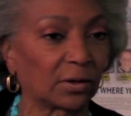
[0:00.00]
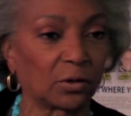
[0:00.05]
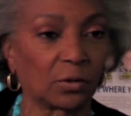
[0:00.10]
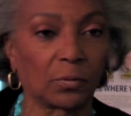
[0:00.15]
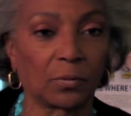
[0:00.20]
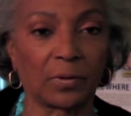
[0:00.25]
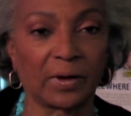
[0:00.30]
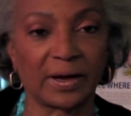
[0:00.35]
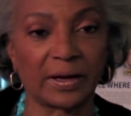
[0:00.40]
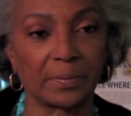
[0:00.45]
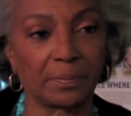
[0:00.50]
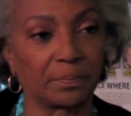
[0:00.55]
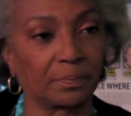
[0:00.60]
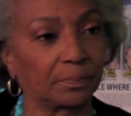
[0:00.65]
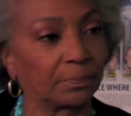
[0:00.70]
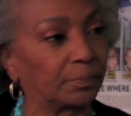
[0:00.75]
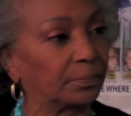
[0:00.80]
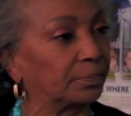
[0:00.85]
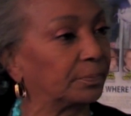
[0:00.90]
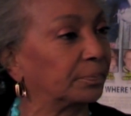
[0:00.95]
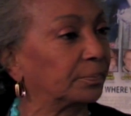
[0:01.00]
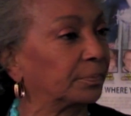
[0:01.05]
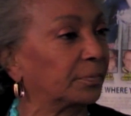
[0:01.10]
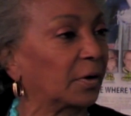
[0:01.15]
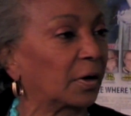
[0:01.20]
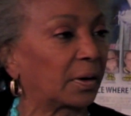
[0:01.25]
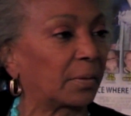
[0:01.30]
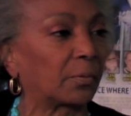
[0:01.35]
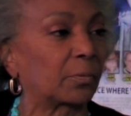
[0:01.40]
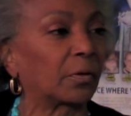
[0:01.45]
yellow, white,
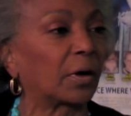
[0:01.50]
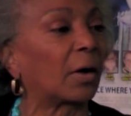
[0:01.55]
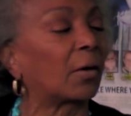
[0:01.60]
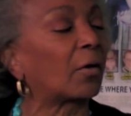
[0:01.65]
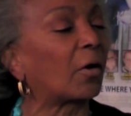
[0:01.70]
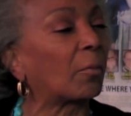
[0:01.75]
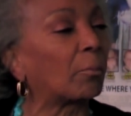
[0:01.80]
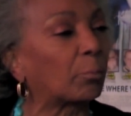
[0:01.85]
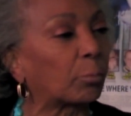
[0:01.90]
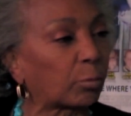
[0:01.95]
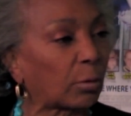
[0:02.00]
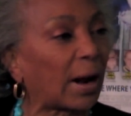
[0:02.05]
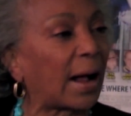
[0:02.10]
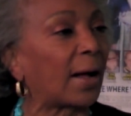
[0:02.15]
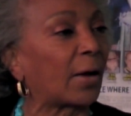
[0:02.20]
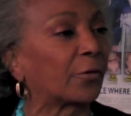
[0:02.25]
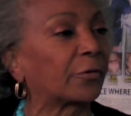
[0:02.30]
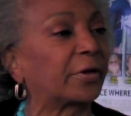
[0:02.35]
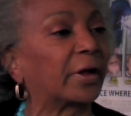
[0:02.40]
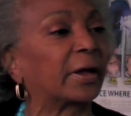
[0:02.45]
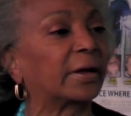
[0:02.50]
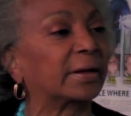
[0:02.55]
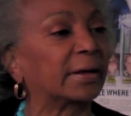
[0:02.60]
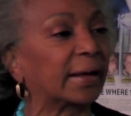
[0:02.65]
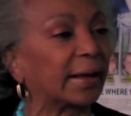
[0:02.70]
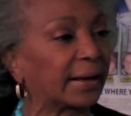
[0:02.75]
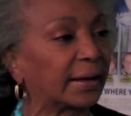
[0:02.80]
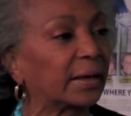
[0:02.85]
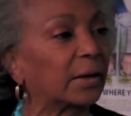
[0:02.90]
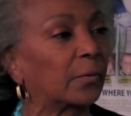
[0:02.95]
uh, uh, brown,
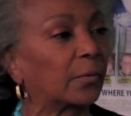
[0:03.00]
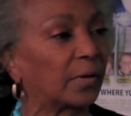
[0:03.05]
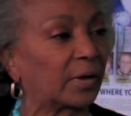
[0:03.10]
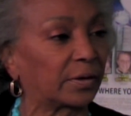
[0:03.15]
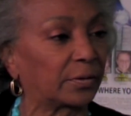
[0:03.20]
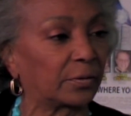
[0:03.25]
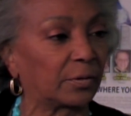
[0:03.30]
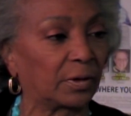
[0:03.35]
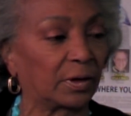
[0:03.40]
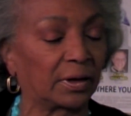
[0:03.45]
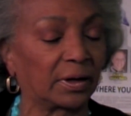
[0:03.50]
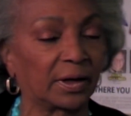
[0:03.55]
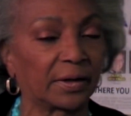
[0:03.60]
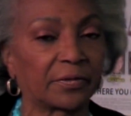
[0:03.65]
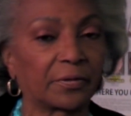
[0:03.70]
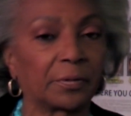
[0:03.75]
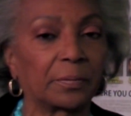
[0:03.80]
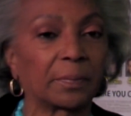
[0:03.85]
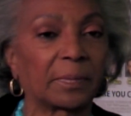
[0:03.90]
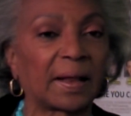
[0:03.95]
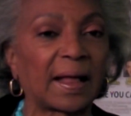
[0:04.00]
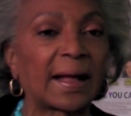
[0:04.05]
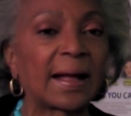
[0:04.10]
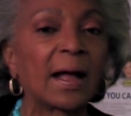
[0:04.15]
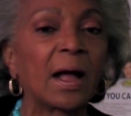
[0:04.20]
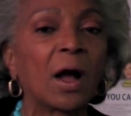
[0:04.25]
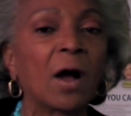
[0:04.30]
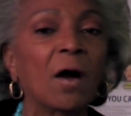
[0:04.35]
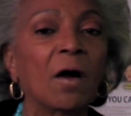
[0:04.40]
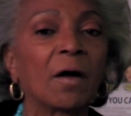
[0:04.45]
and anyone other than
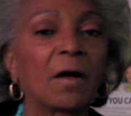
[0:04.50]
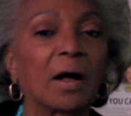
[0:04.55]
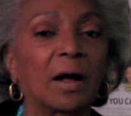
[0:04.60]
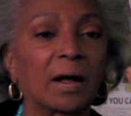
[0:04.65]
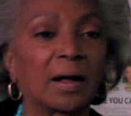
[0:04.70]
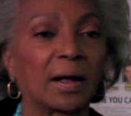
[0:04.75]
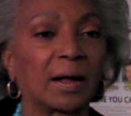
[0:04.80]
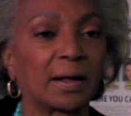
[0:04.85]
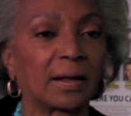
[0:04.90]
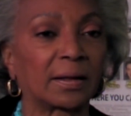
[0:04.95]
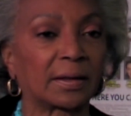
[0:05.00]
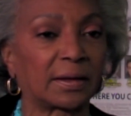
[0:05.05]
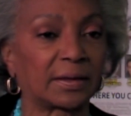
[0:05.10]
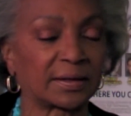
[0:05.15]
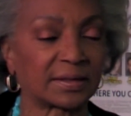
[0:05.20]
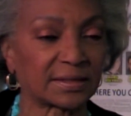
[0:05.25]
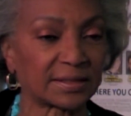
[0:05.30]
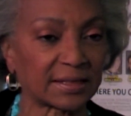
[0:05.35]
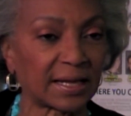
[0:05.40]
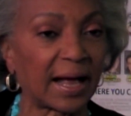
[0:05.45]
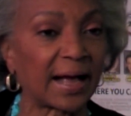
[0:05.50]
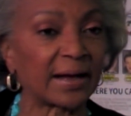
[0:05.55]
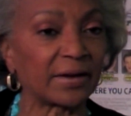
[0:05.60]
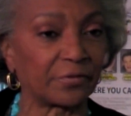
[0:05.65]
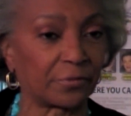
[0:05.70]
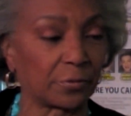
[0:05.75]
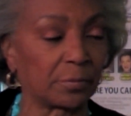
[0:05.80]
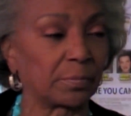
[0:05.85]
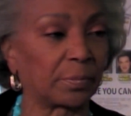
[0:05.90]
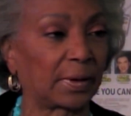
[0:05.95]
black uh,
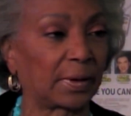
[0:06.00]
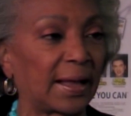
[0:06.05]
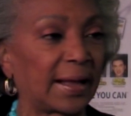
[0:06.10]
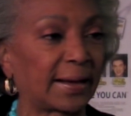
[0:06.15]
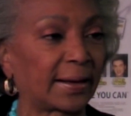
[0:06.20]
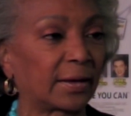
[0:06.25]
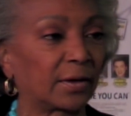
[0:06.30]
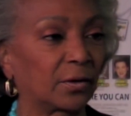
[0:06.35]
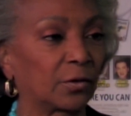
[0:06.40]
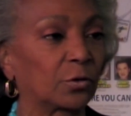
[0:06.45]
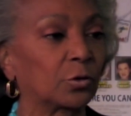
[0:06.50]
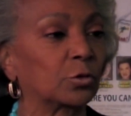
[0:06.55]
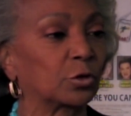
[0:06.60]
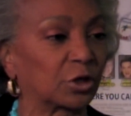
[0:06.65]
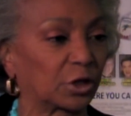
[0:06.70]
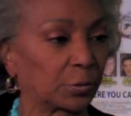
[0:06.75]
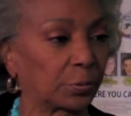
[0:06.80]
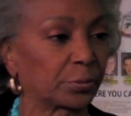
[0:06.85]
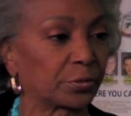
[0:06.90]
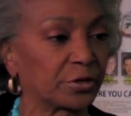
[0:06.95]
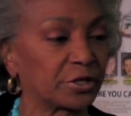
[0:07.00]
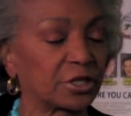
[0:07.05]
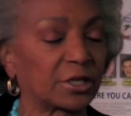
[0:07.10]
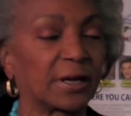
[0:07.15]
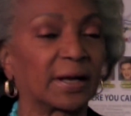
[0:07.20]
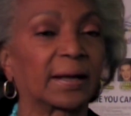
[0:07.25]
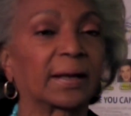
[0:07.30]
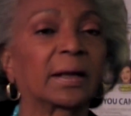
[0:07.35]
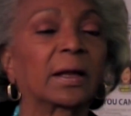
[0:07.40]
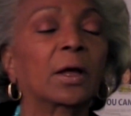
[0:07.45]
aside black who could
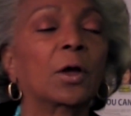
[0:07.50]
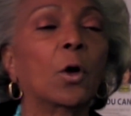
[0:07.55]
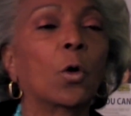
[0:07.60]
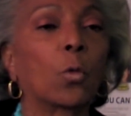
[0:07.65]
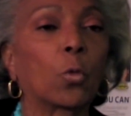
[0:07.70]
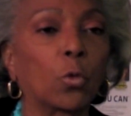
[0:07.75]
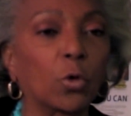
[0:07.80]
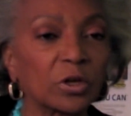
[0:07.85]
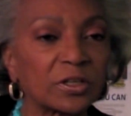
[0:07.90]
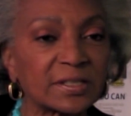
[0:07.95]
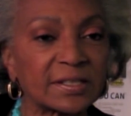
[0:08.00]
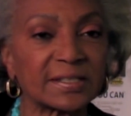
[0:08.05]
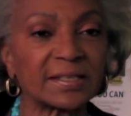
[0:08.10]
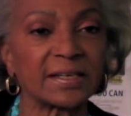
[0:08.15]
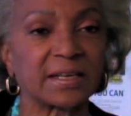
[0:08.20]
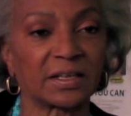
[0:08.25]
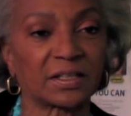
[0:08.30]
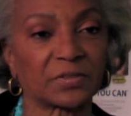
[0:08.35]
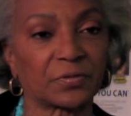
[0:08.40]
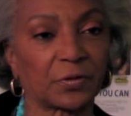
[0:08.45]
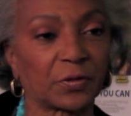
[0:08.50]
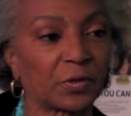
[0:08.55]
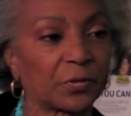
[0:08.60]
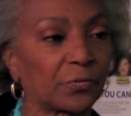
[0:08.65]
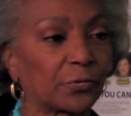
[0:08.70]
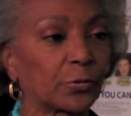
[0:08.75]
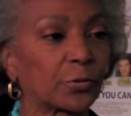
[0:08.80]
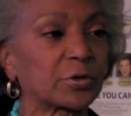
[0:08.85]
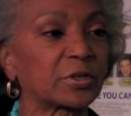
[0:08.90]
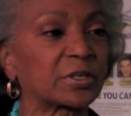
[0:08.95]
appreciate it would see us for the